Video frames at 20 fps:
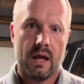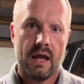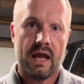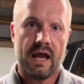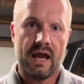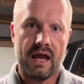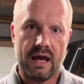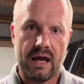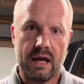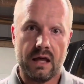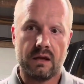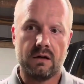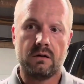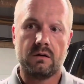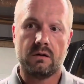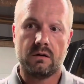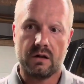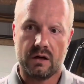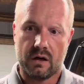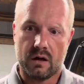And,
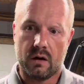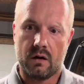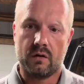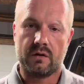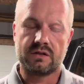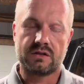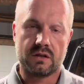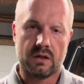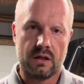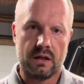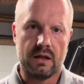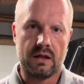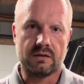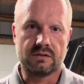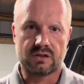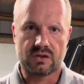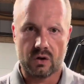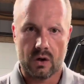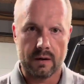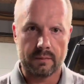and
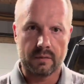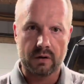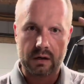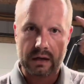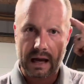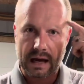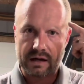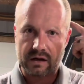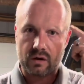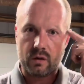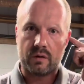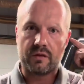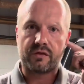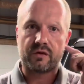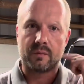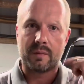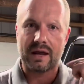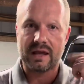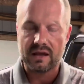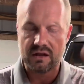so I'm kind of going through
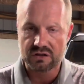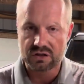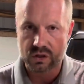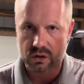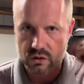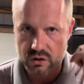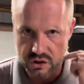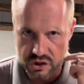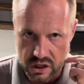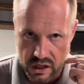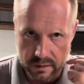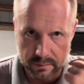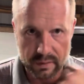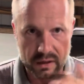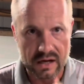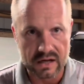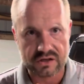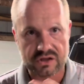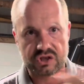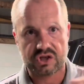my internal
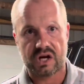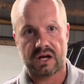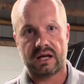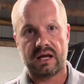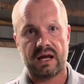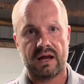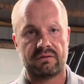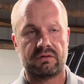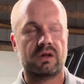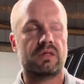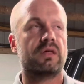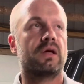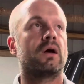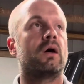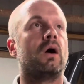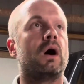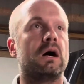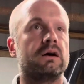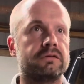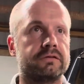checkbox, checking everything
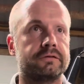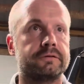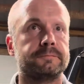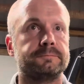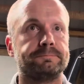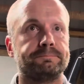off,